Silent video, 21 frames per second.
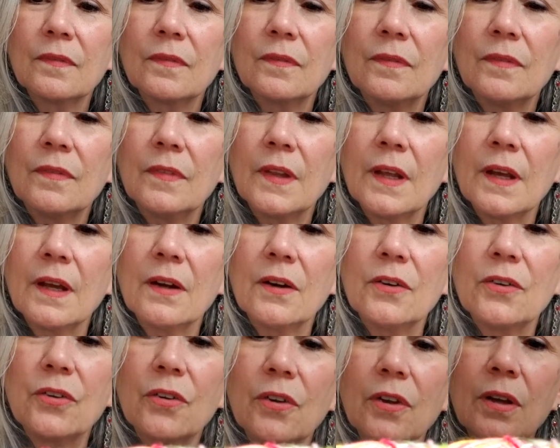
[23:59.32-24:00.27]

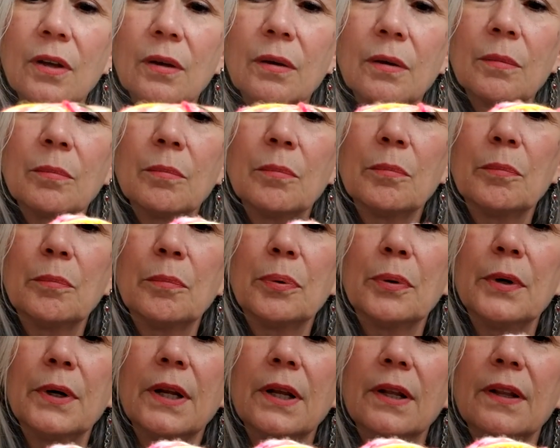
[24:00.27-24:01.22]
there's a
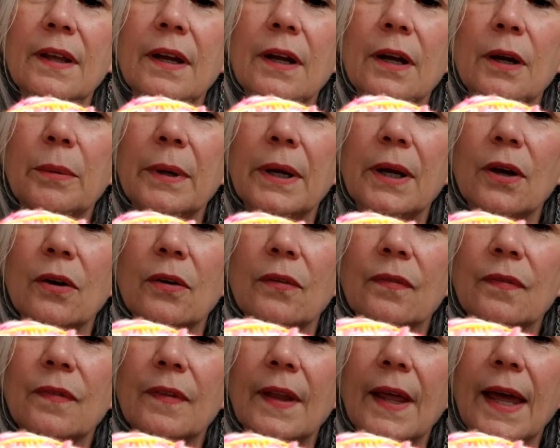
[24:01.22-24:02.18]
pretty, there we go.
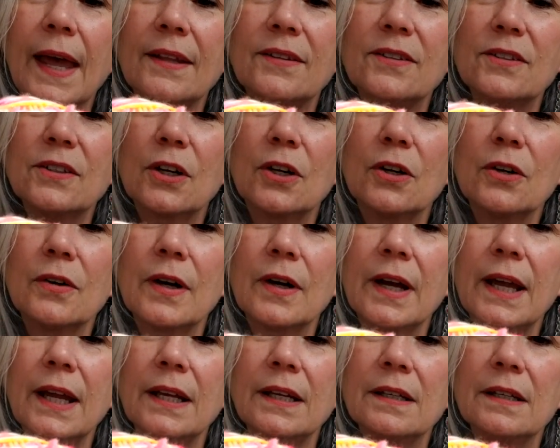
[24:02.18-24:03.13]
That's a
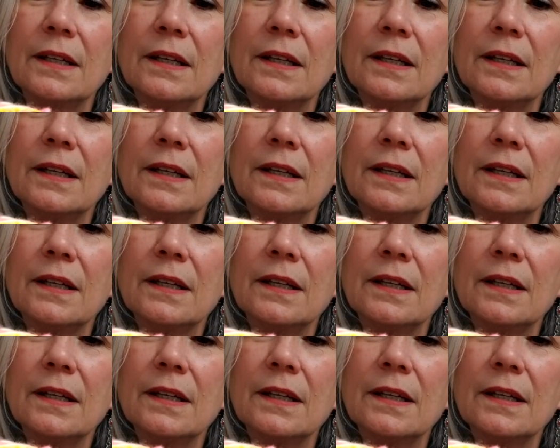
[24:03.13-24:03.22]
great